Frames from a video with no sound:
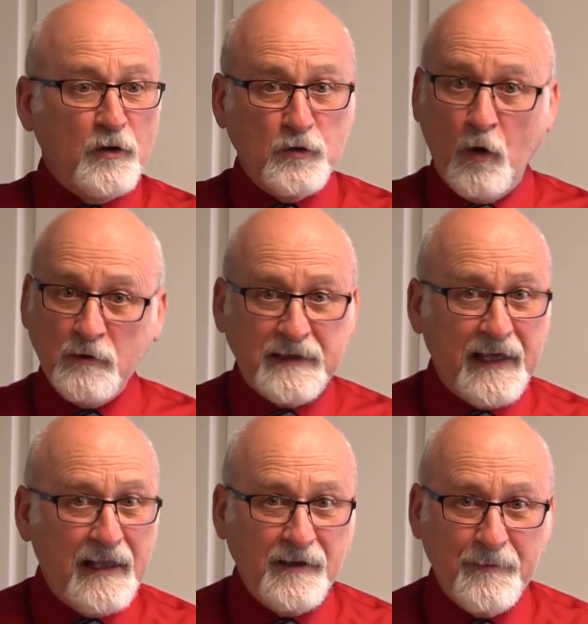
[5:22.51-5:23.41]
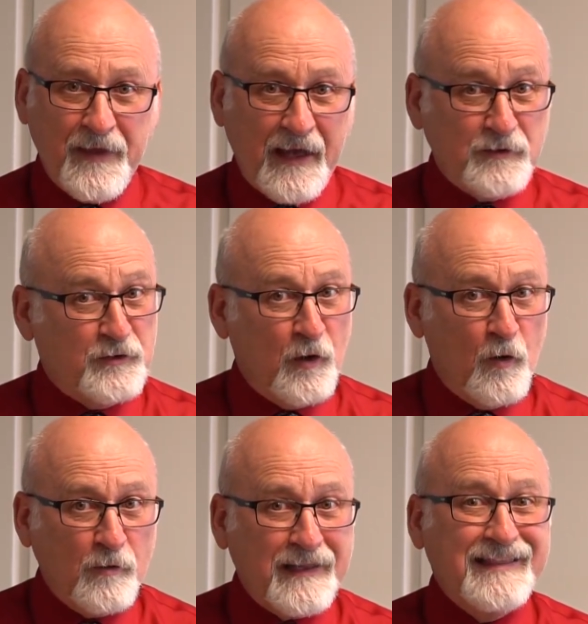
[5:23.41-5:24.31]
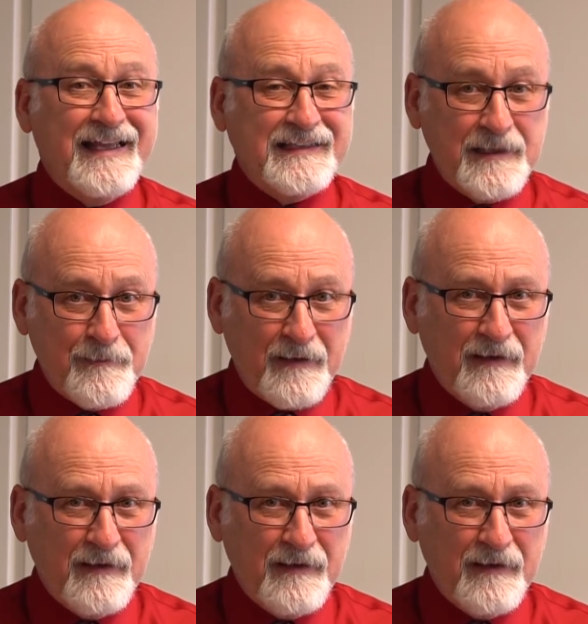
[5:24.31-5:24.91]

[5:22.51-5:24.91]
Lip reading: don't tell them that. Don't let them